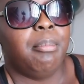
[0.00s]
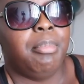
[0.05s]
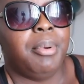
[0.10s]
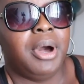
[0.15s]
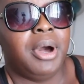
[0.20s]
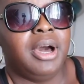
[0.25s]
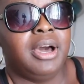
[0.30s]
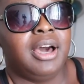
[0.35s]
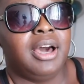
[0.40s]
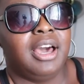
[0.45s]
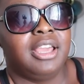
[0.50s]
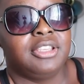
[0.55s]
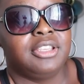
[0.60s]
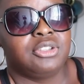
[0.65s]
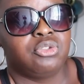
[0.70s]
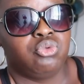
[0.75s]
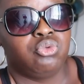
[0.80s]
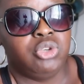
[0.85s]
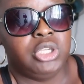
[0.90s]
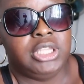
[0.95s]
but i
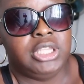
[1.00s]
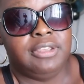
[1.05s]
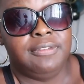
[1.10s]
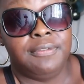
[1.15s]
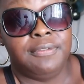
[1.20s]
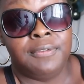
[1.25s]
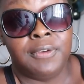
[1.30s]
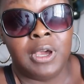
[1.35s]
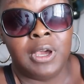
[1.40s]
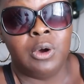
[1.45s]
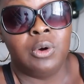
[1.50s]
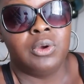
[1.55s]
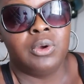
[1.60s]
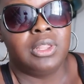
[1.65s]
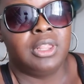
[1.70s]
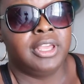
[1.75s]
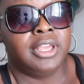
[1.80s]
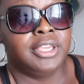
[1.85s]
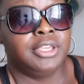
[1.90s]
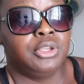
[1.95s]
just really
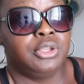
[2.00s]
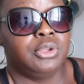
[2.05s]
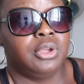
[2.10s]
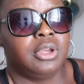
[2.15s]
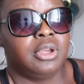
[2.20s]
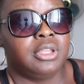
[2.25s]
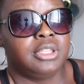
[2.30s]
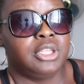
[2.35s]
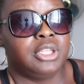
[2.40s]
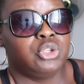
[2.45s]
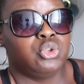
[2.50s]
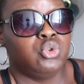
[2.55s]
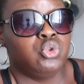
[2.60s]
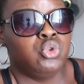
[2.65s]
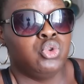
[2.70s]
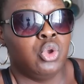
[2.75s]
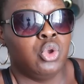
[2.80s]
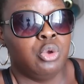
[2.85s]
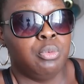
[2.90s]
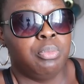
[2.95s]
felt like there's
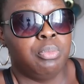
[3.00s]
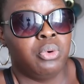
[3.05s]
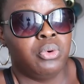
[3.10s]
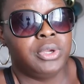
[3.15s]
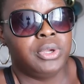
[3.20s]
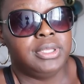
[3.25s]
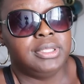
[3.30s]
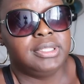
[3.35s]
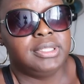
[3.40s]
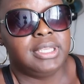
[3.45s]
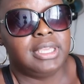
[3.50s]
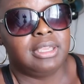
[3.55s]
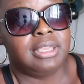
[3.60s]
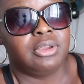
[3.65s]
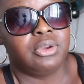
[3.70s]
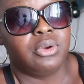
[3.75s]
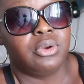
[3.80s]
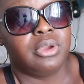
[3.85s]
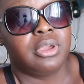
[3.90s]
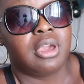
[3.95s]
no point
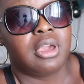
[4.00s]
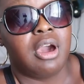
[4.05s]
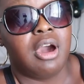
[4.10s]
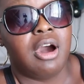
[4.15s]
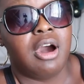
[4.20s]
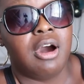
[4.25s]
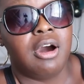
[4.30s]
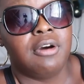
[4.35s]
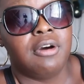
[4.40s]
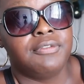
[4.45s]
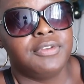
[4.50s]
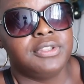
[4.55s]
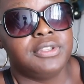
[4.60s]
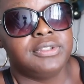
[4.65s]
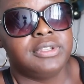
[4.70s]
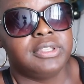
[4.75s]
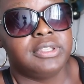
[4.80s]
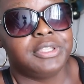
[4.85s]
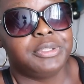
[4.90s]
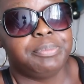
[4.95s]
in going half
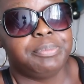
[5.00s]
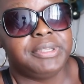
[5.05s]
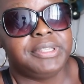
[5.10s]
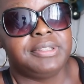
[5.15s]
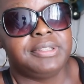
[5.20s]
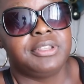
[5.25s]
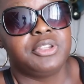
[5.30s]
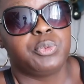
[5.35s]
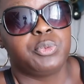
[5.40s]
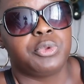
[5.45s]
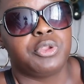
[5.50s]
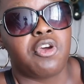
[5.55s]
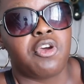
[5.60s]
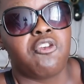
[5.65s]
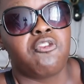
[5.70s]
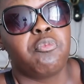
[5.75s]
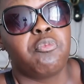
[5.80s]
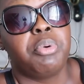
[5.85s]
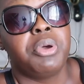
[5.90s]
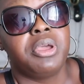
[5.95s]
into this business when
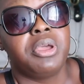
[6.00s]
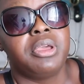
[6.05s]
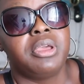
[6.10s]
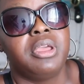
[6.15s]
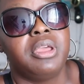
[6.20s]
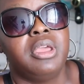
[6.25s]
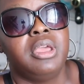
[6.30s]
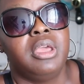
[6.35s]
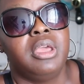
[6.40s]
i've put